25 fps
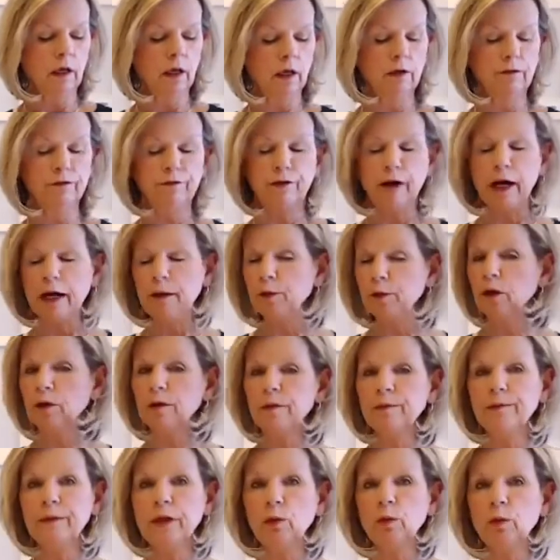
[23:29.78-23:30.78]

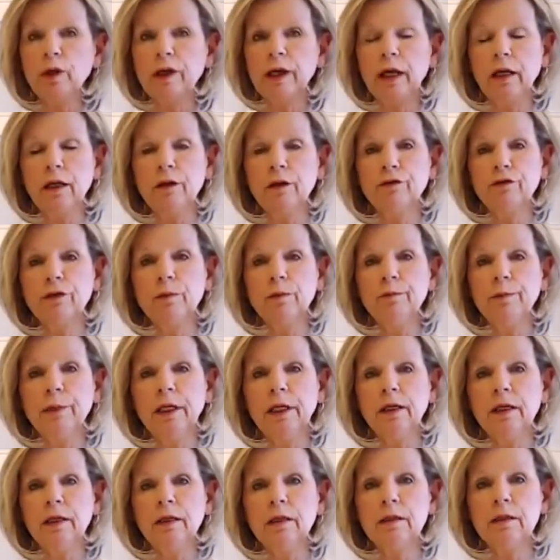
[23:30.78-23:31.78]
fiber that we're getting from
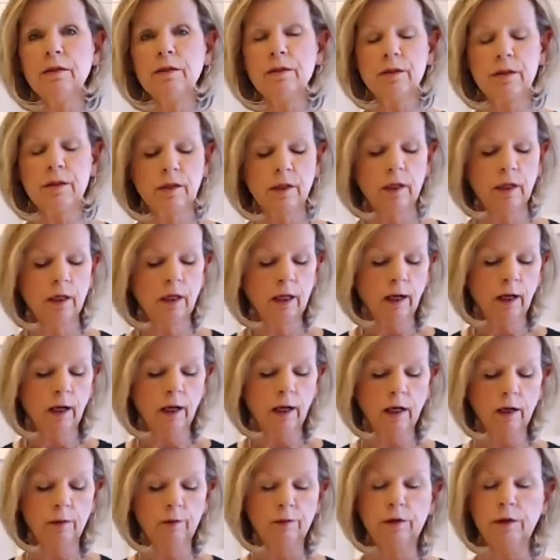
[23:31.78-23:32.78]
beans,
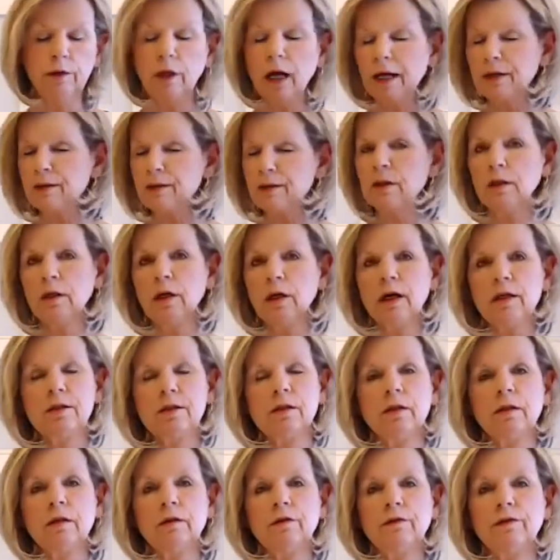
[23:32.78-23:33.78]
lots and lots
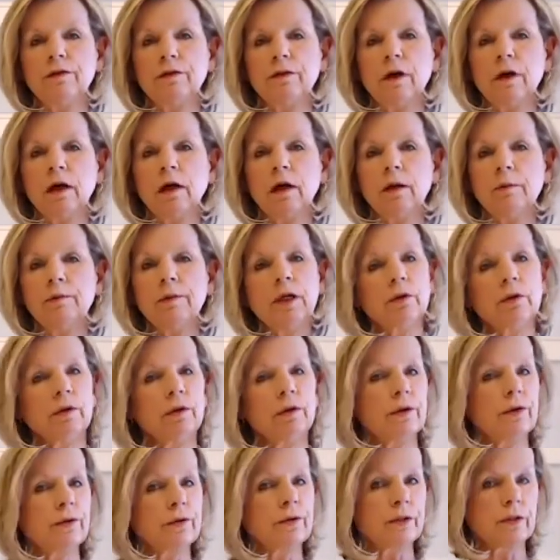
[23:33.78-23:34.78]
of
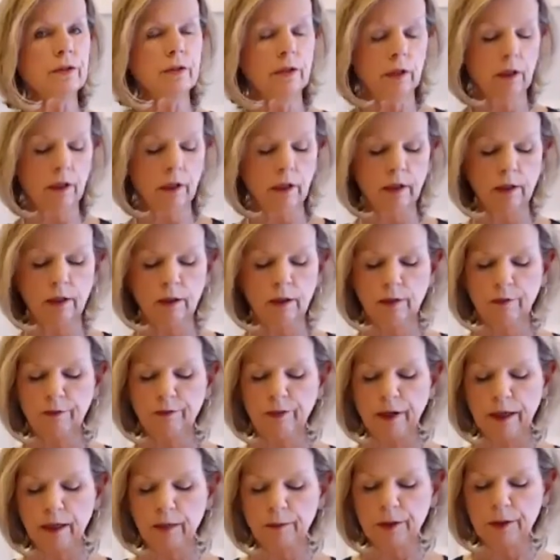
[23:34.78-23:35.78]
minerals,
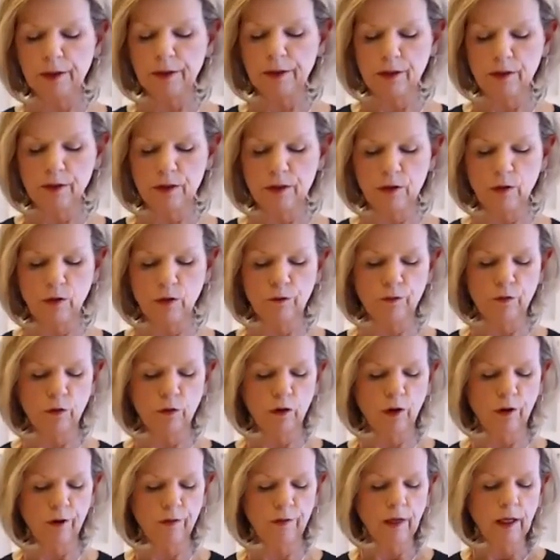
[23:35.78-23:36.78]
vitamins, and so
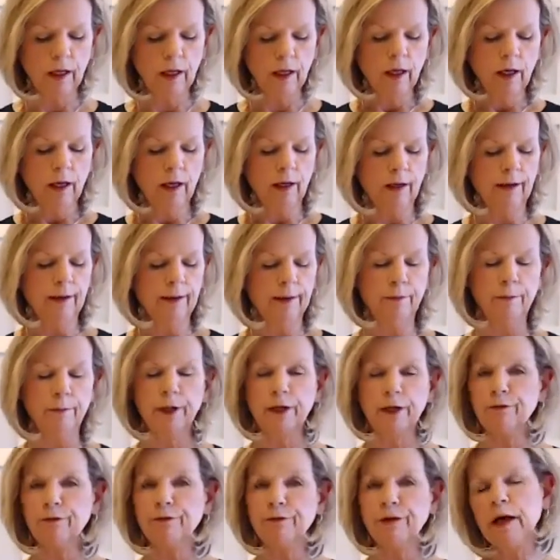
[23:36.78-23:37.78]
forth.
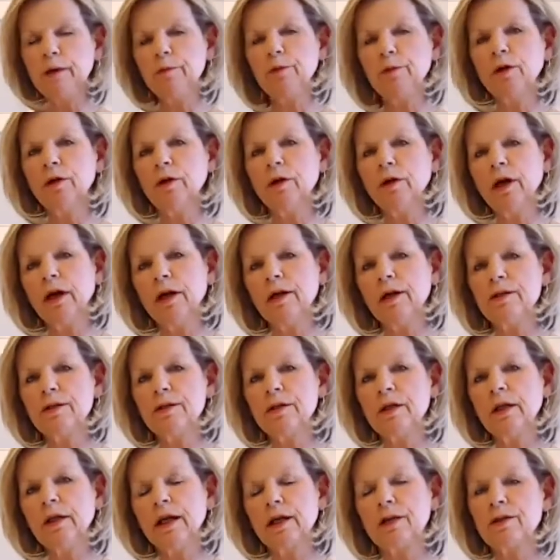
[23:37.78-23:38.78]
But fiber is
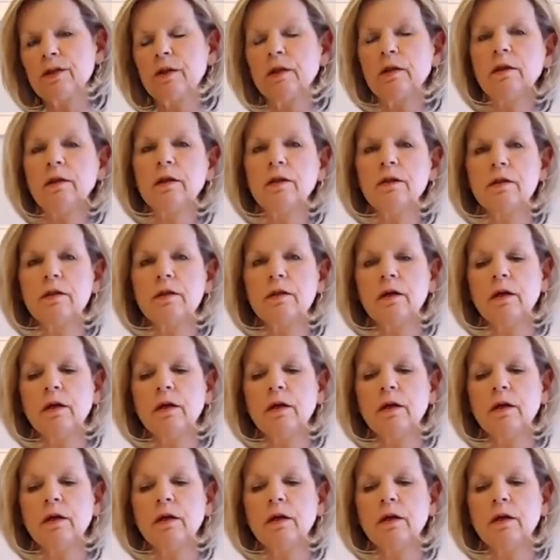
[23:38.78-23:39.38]
an excellent,